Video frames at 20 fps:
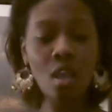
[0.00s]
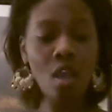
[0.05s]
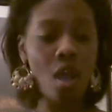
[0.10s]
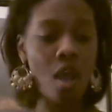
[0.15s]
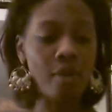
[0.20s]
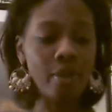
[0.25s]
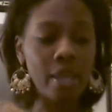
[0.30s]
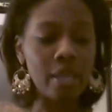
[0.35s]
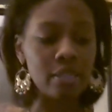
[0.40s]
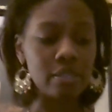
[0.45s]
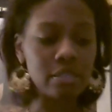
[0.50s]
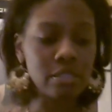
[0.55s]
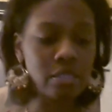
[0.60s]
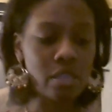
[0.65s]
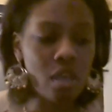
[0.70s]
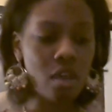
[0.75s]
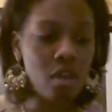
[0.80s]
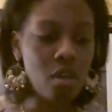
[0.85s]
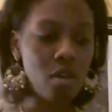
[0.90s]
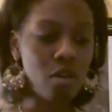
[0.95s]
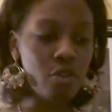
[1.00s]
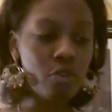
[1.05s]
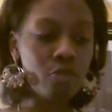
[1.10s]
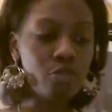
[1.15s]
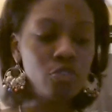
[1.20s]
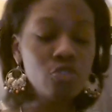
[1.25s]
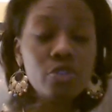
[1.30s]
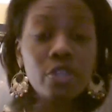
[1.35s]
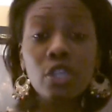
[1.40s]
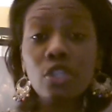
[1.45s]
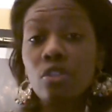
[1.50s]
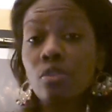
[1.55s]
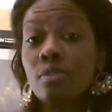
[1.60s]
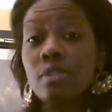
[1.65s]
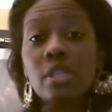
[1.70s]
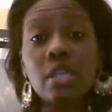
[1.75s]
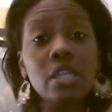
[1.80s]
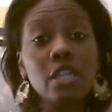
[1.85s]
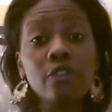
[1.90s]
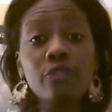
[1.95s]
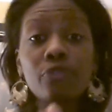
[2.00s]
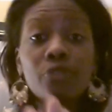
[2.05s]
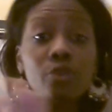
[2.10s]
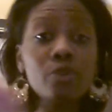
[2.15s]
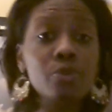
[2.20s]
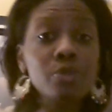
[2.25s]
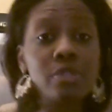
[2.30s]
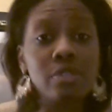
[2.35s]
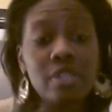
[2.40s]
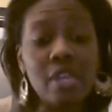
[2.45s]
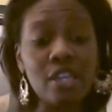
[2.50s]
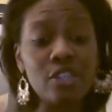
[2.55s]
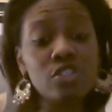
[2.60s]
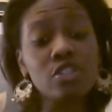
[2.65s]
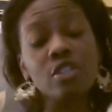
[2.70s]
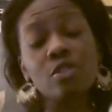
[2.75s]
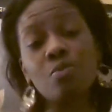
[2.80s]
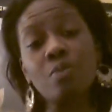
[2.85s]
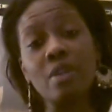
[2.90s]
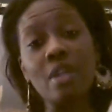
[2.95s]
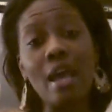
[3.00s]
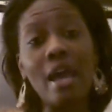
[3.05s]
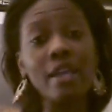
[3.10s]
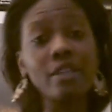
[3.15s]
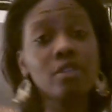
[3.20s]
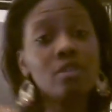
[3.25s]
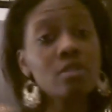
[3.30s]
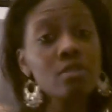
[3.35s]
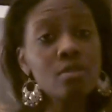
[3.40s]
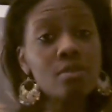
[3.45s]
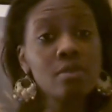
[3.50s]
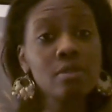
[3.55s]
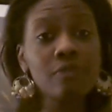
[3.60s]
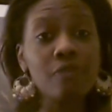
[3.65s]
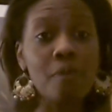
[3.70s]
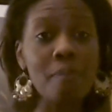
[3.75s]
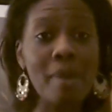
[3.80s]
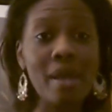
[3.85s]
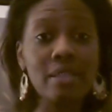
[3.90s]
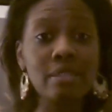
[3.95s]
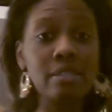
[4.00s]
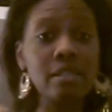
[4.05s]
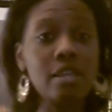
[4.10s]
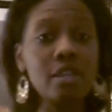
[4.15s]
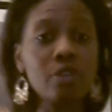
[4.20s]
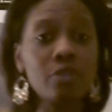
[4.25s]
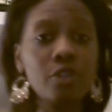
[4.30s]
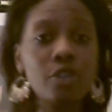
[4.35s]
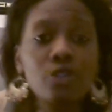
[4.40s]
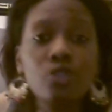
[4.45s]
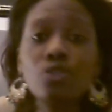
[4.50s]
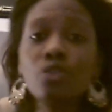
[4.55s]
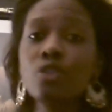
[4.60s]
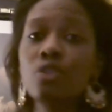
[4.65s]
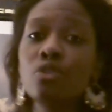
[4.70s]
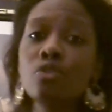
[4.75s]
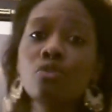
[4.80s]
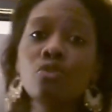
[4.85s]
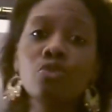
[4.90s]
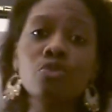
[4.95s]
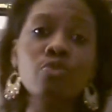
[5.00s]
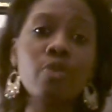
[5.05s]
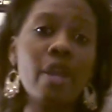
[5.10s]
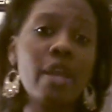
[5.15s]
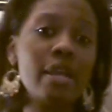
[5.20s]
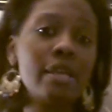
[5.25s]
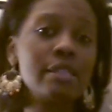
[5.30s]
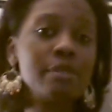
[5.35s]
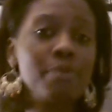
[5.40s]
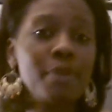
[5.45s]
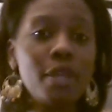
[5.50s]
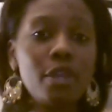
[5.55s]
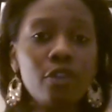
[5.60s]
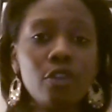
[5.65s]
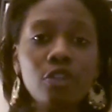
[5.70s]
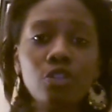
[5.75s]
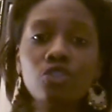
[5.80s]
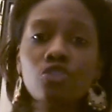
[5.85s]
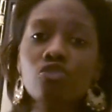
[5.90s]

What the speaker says: okay, so you can use any fruits. That's just what I use for my sangrias. You can use raspberries,